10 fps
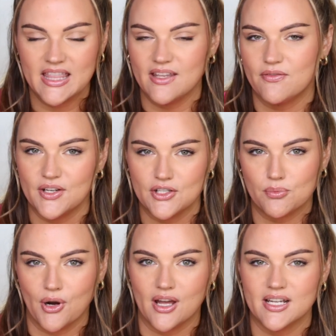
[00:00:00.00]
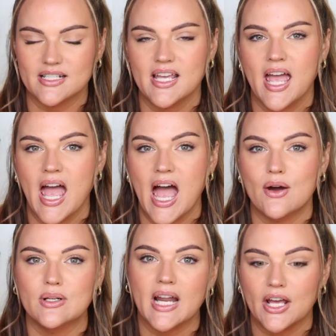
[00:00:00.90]
the finished product,
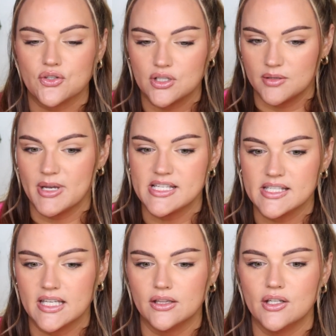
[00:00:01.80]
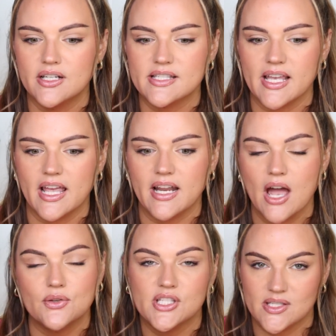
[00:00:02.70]
how natural my skin looks and
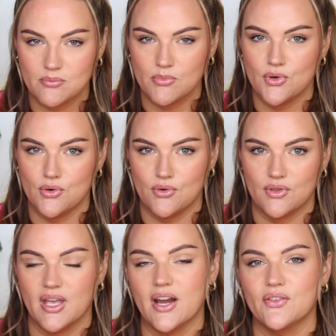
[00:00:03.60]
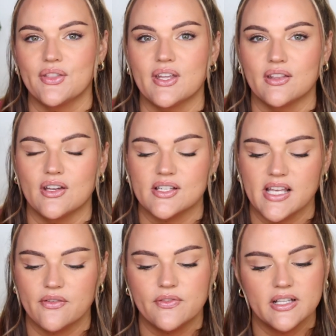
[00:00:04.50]
how smooth everything looks.
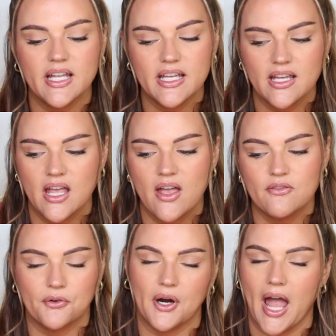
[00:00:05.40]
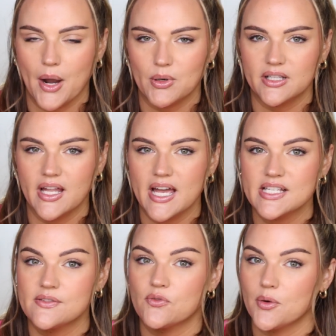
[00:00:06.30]
I feel like for
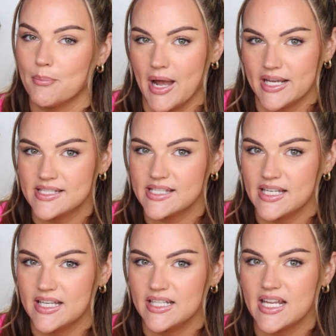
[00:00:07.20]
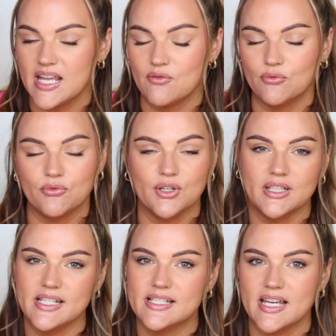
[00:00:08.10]
Hourglass, for my skin, it
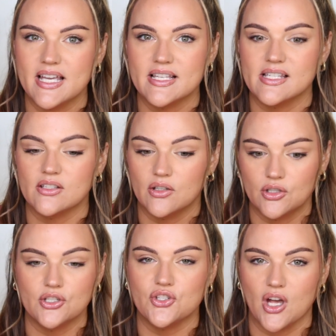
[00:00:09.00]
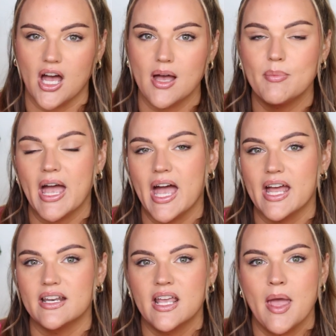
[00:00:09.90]
really does a good job
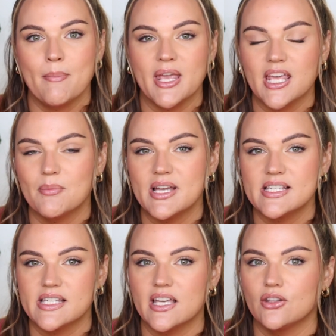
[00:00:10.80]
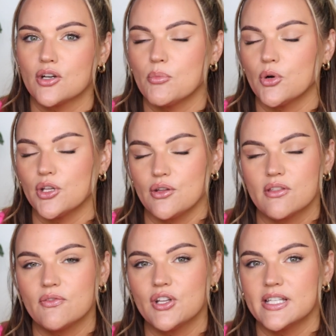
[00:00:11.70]
at making my skin look more
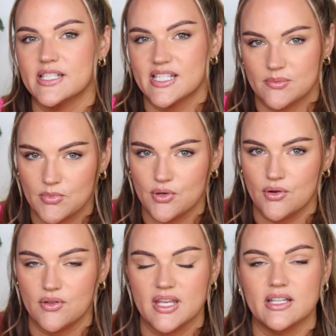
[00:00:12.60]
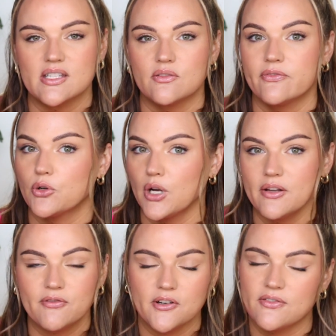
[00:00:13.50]
youthful and smooth. It's
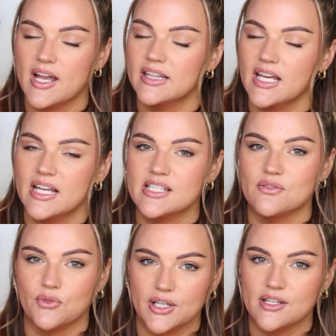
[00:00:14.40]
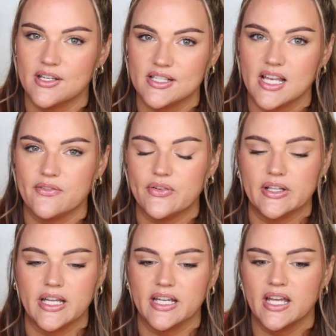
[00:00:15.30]
great for fine lines and wrinkles, I
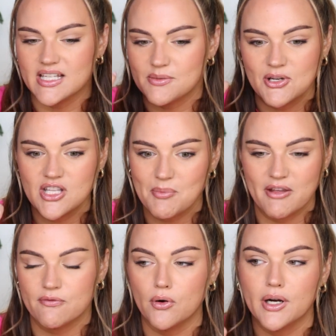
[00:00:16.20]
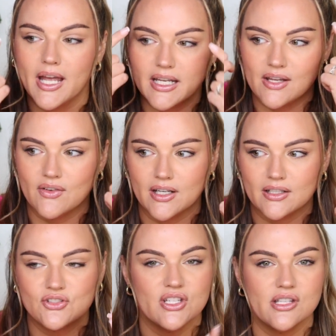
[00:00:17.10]
feel like, especially my forehead even,
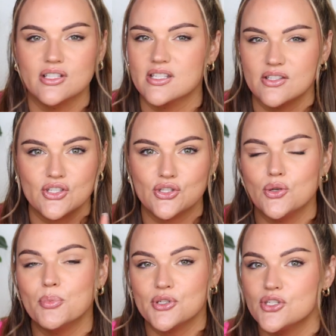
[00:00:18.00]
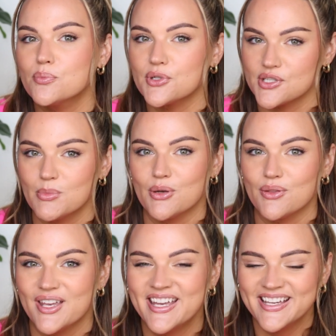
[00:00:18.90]
just looks super, super smooth.
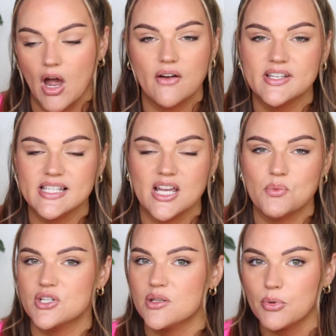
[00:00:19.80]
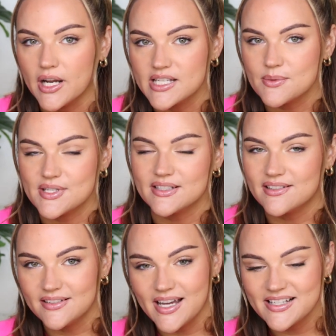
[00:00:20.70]
Obviously, I wish the price was a
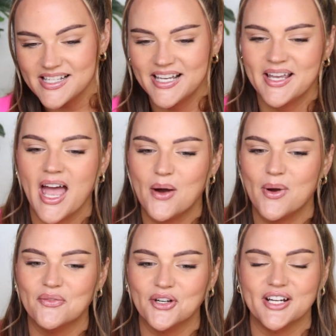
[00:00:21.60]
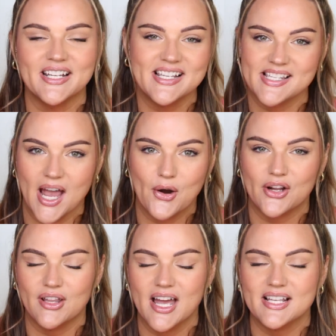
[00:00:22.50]
little less. However, it is
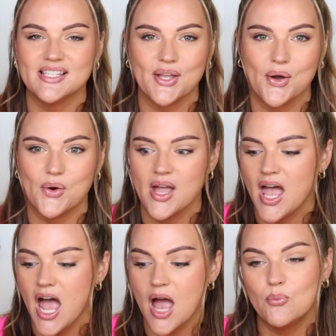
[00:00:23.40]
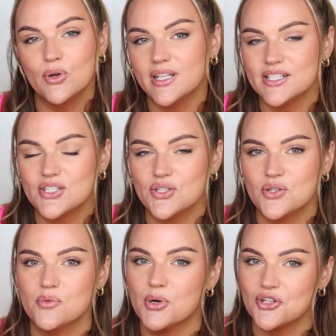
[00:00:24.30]
Hourglass, so I'm willing
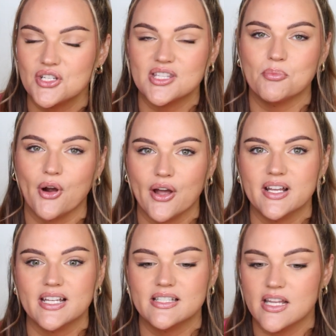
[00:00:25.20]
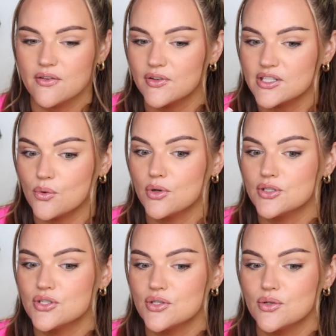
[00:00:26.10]
to purchase the product if it's
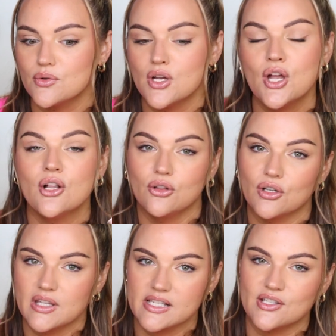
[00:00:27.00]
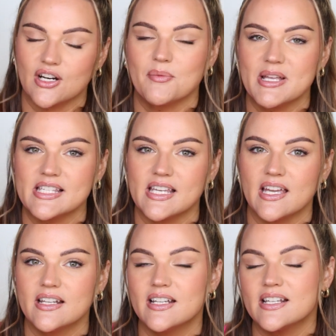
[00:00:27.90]
going to look this good on my
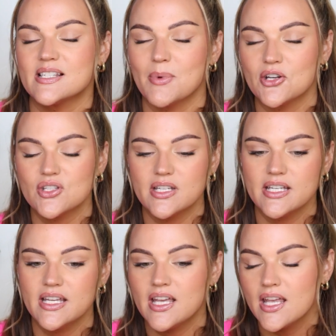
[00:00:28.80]
skin, and especially